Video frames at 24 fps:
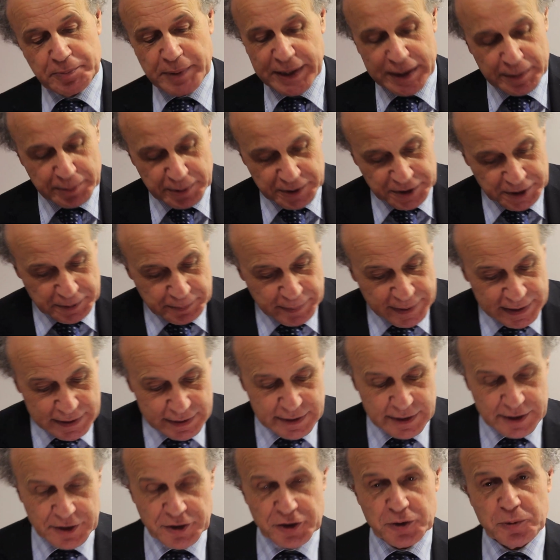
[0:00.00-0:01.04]
people's
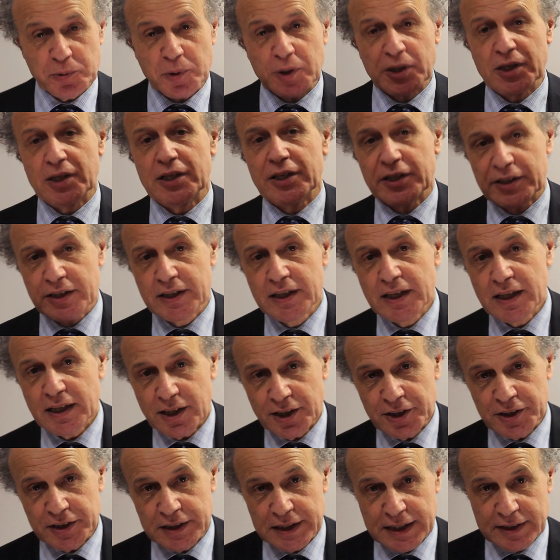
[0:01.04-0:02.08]
ability to work,
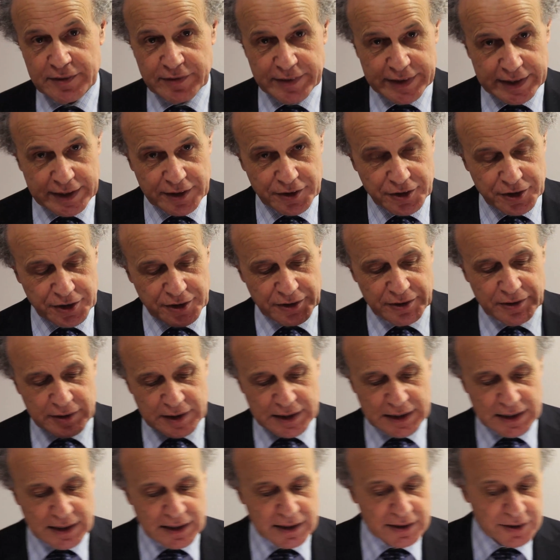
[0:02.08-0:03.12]
earn a living,
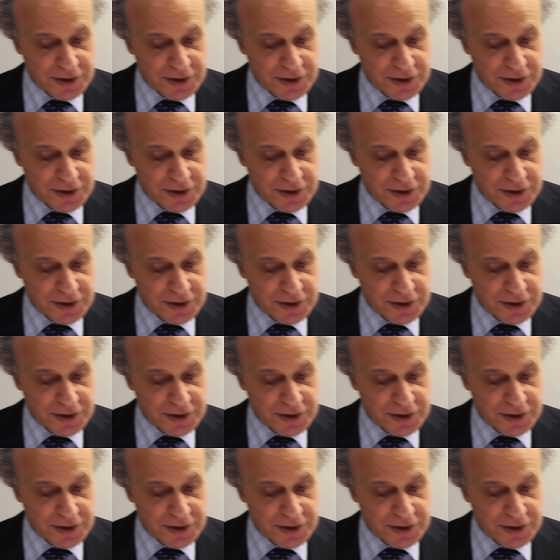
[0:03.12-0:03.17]
to